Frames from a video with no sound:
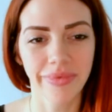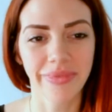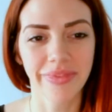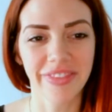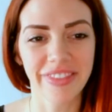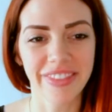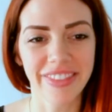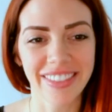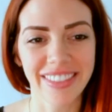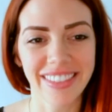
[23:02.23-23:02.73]

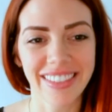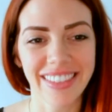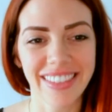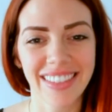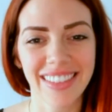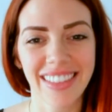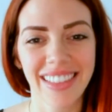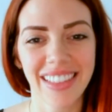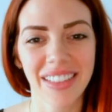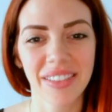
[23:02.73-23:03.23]

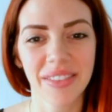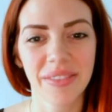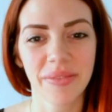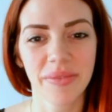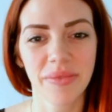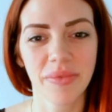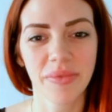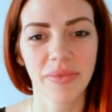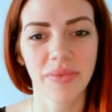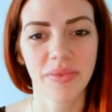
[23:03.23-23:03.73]

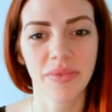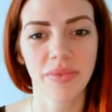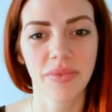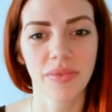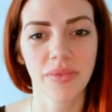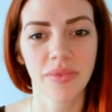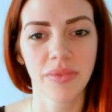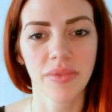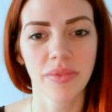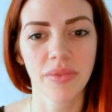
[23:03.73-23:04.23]

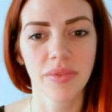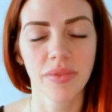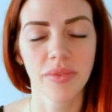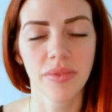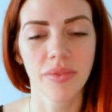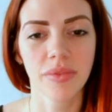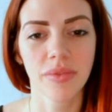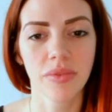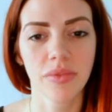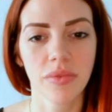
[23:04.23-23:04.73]

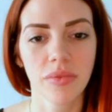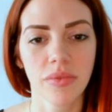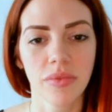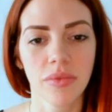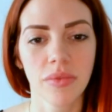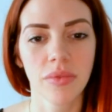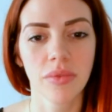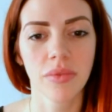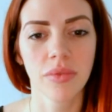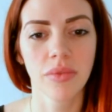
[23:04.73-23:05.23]

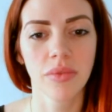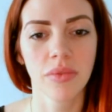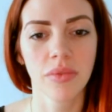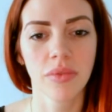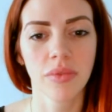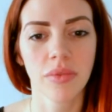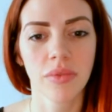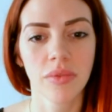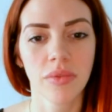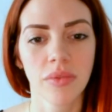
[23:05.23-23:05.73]

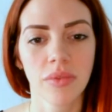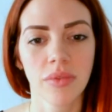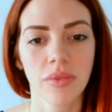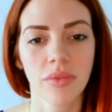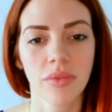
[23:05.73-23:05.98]
The person shown says nothing.